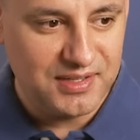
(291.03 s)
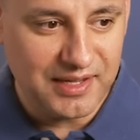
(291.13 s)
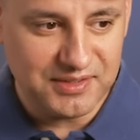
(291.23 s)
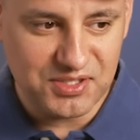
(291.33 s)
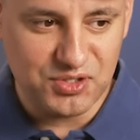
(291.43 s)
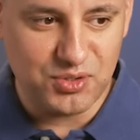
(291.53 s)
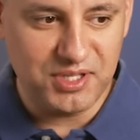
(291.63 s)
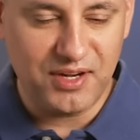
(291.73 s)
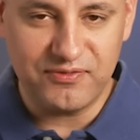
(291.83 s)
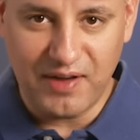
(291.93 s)
Now, this is
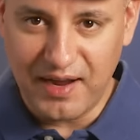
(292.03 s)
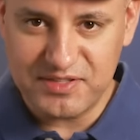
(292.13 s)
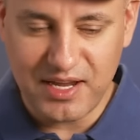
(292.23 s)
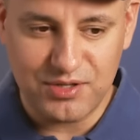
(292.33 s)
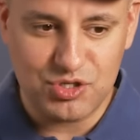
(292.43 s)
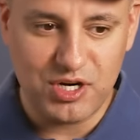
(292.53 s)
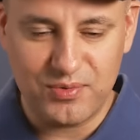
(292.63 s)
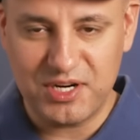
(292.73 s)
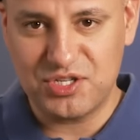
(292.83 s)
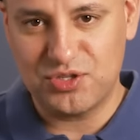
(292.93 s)
only a five second
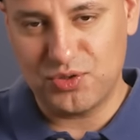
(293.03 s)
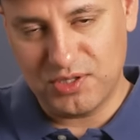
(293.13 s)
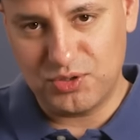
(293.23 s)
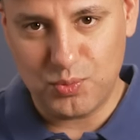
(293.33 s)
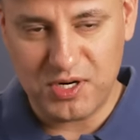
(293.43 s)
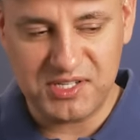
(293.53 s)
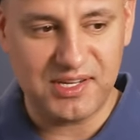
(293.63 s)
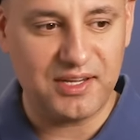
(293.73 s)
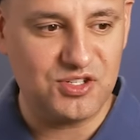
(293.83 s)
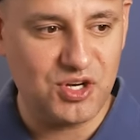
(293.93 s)
generation, so the 20
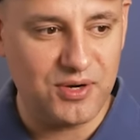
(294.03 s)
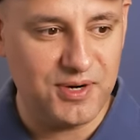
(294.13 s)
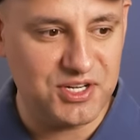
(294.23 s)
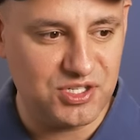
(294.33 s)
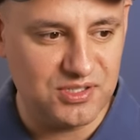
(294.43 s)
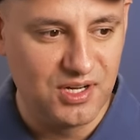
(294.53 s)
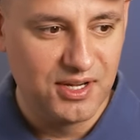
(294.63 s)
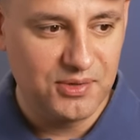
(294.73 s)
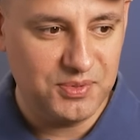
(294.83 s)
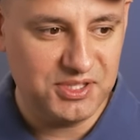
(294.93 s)
second generation
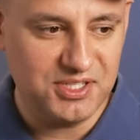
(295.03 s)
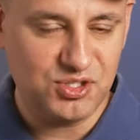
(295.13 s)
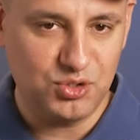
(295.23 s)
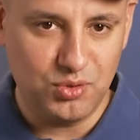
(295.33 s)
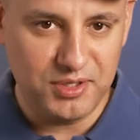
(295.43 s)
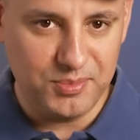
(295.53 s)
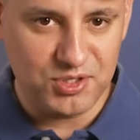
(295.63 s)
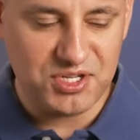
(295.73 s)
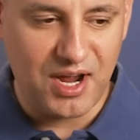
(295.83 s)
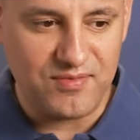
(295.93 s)
with these
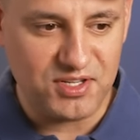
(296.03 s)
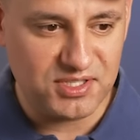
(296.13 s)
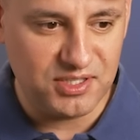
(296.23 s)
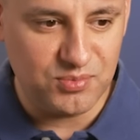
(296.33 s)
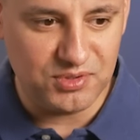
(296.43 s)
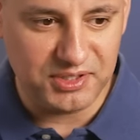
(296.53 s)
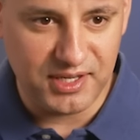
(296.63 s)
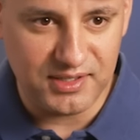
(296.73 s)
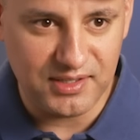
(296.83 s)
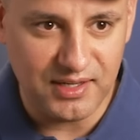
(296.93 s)
storyboards obviously will
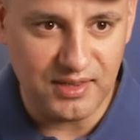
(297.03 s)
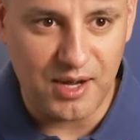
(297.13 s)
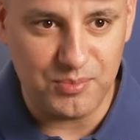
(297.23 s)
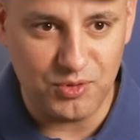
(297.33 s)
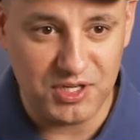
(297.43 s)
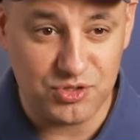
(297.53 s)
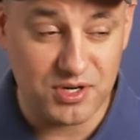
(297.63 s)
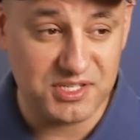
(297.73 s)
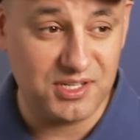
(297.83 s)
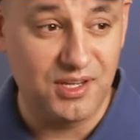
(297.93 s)
get a lot more
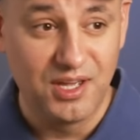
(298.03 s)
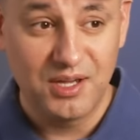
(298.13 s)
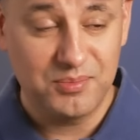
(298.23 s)
interesting,